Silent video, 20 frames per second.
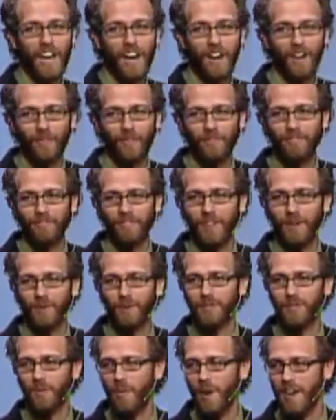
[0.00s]
out. There
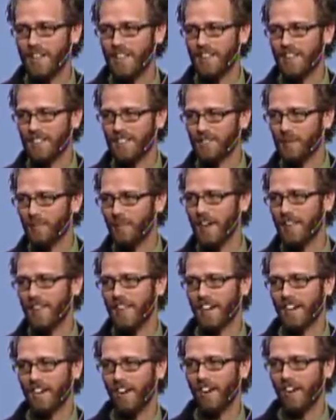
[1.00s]
was a waiting list to buy
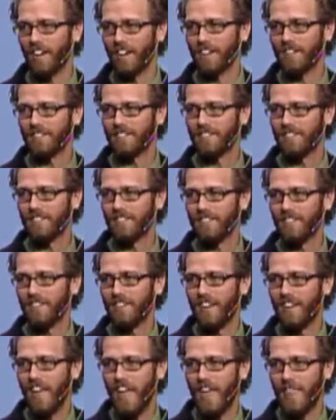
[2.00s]
that car.
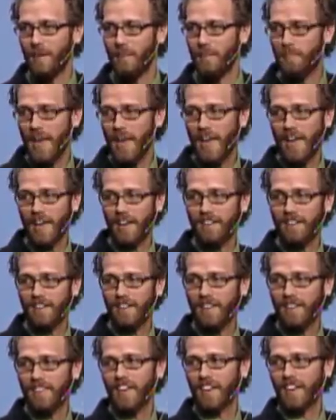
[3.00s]
And the band
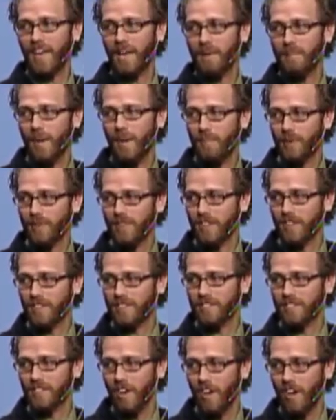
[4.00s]
that came up with this
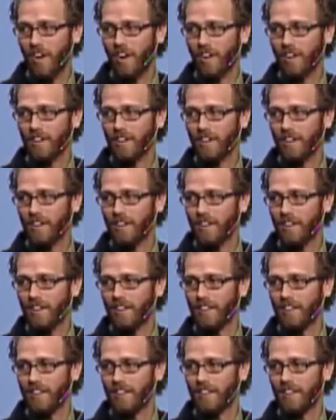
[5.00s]
song,
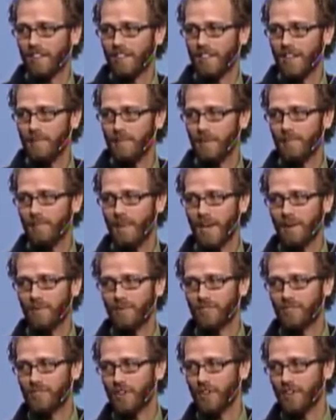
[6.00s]
the name of the band
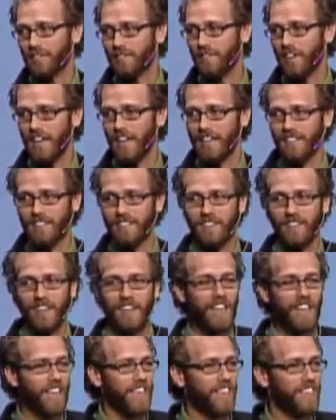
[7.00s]
was Dirty Vegas,
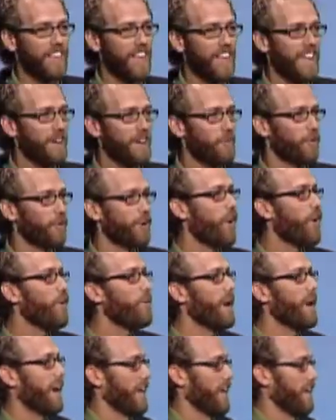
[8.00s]
they were
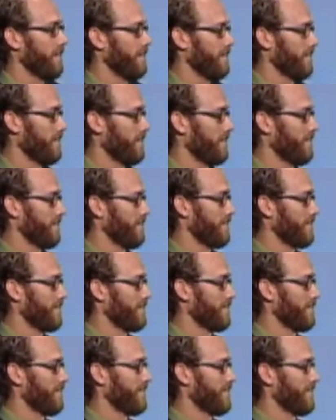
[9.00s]
nobody.
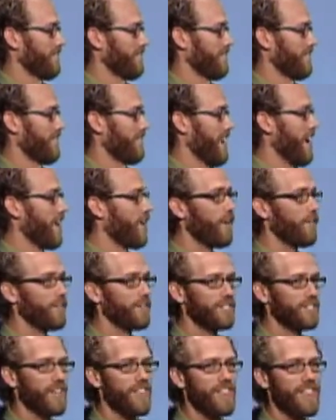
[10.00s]
And all of a
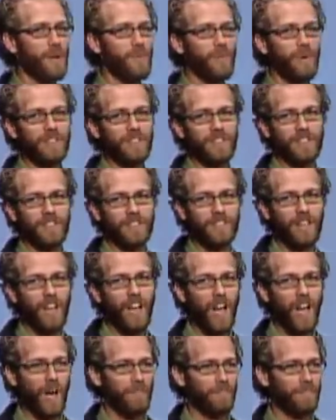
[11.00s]
sudden, they went to the
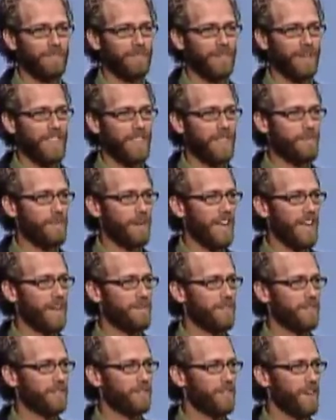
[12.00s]
top, and they became this